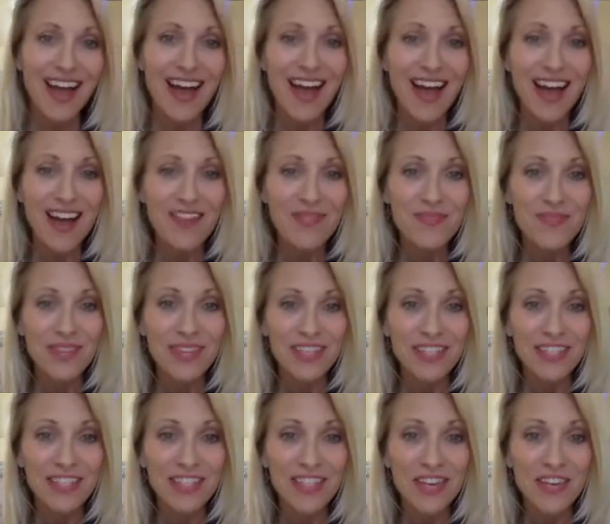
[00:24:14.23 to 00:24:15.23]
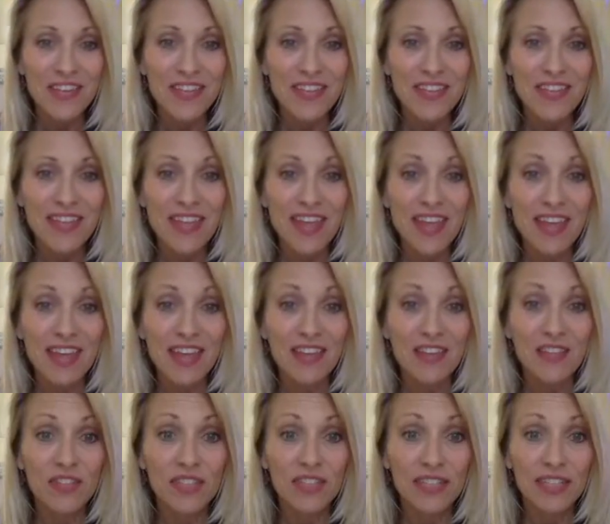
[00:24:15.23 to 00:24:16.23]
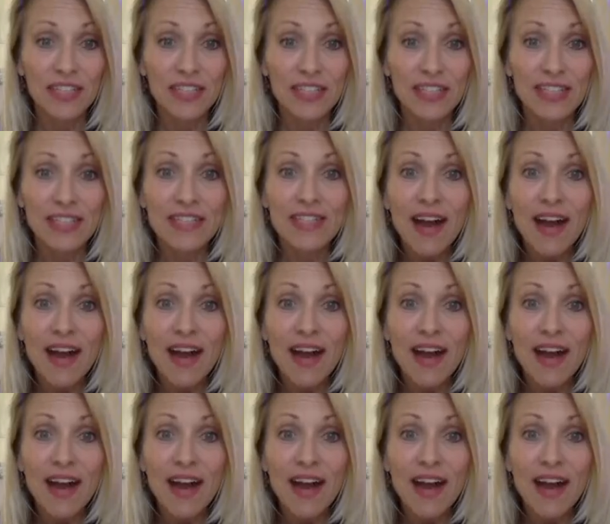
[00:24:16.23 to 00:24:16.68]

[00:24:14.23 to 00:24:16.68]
so that they can really